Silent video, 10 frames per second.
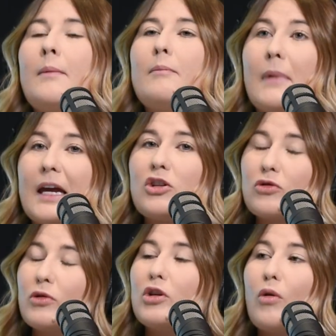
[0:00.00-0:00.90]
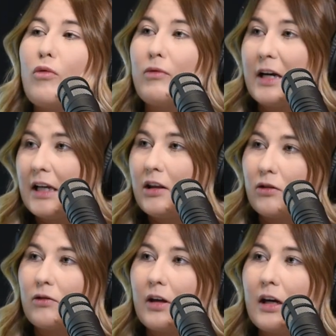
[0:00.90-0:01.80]
Make sure you're reading
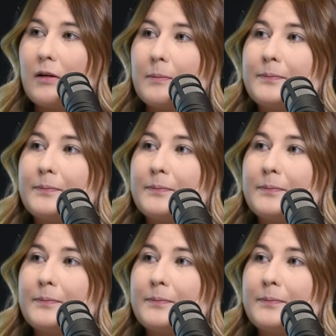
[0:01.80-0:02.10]
through that